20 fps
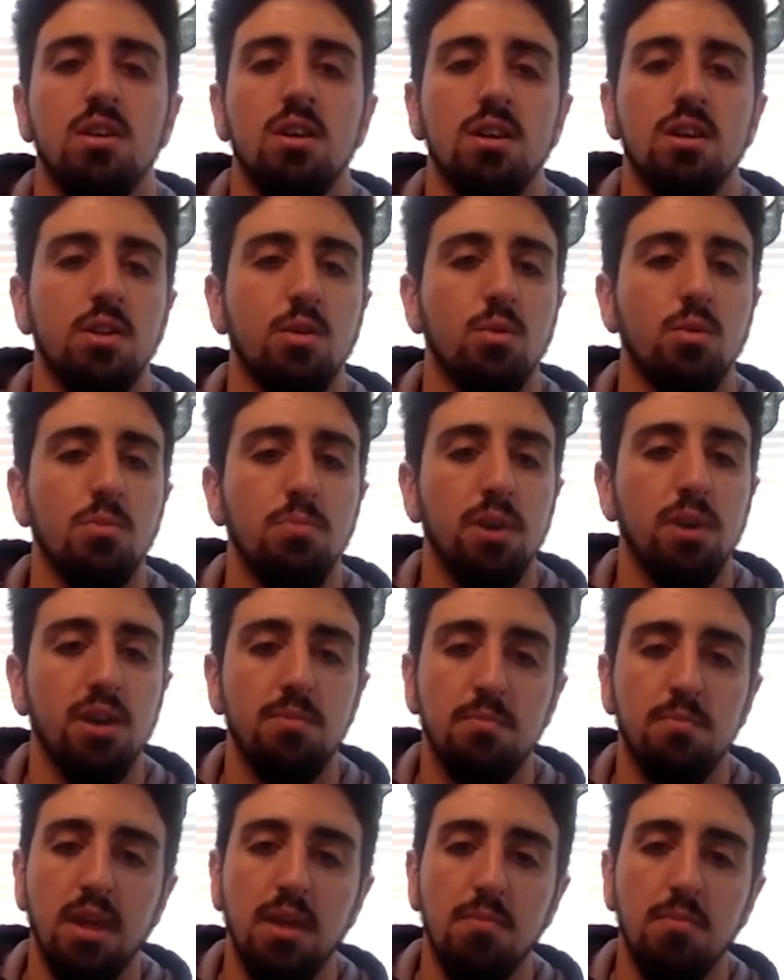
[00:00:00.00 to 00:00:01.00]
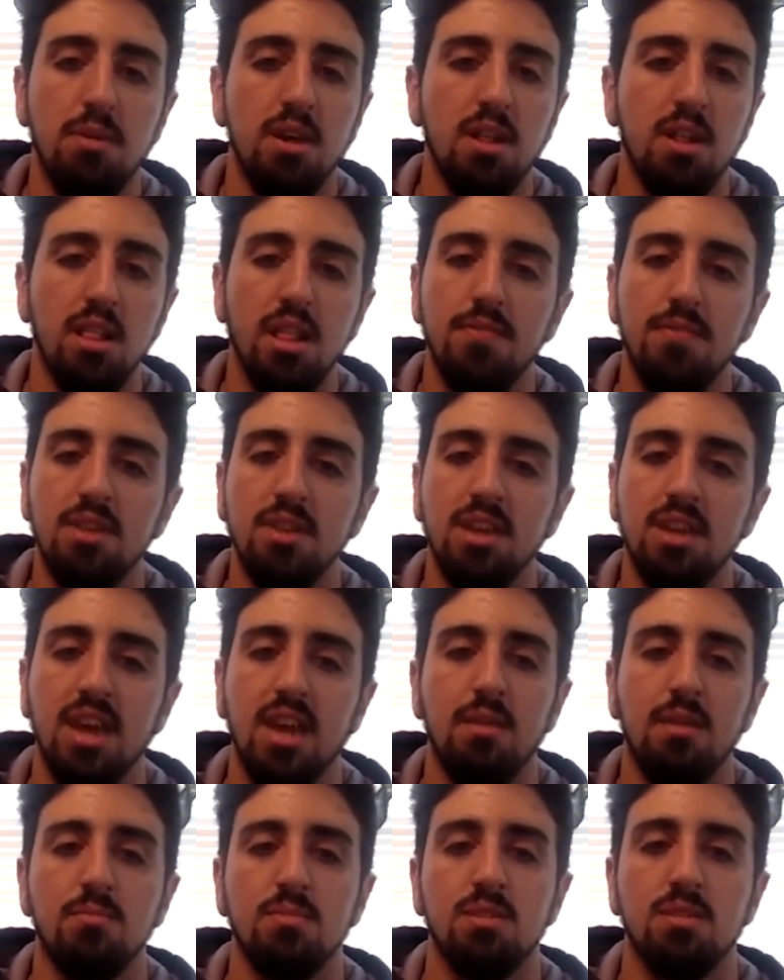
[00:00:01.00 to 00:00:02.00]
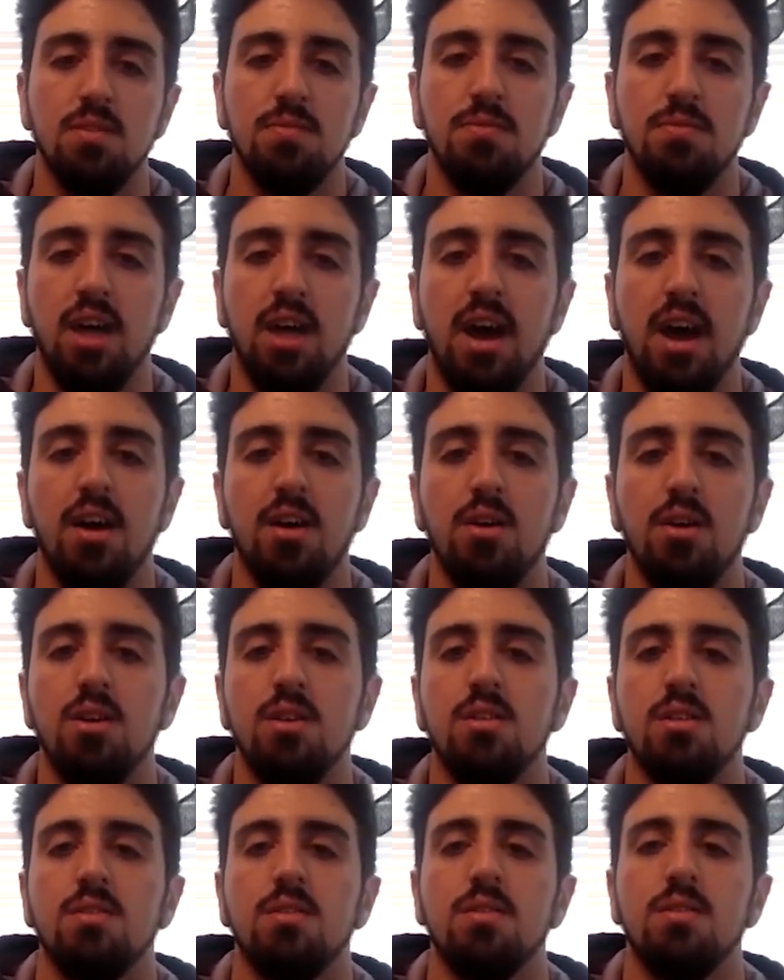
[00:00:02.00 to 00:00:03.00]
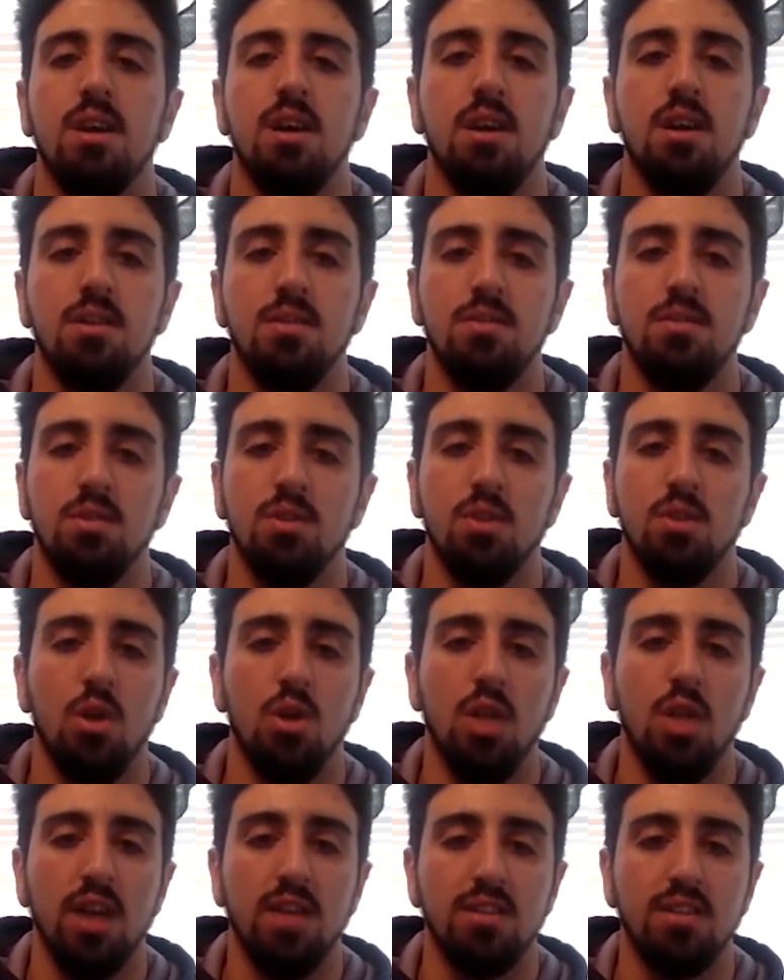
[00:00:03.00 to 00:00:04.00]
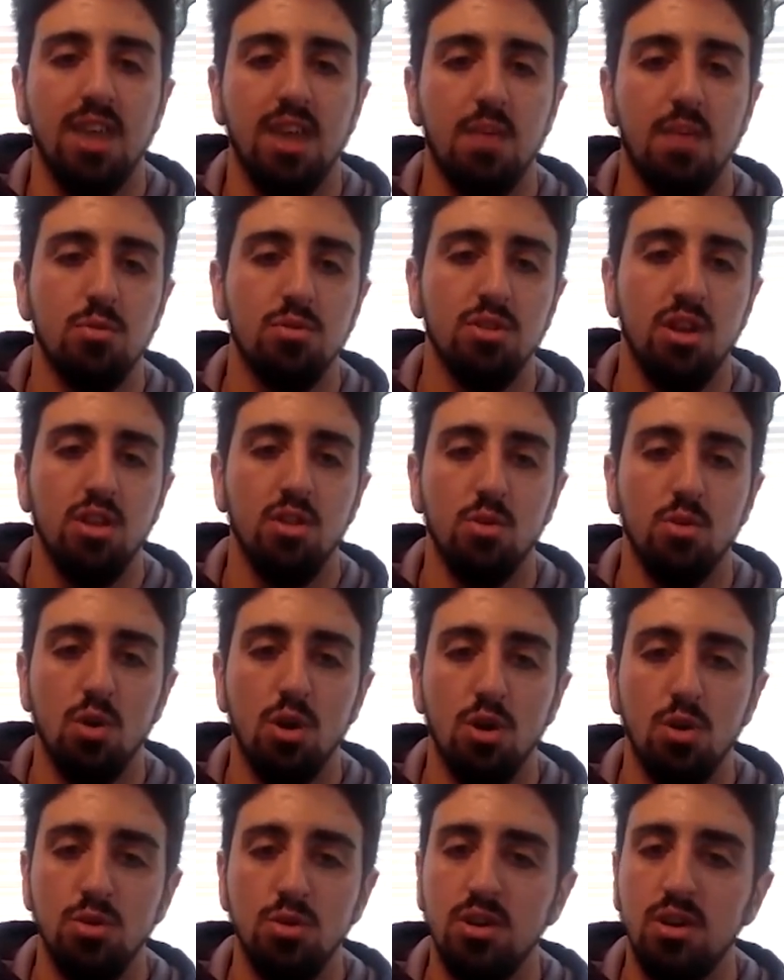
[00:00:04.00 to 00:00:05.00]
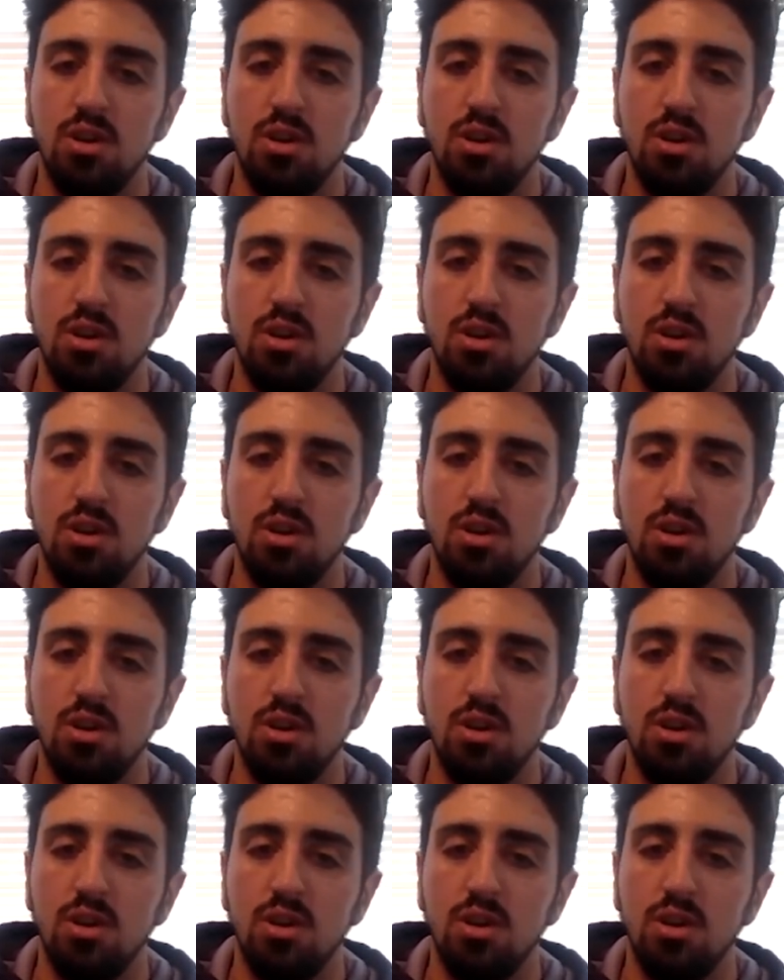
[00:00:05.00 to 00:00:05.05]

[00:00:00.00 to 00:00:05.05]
I think we played maybe 11 games, if that, and our last game was on the road.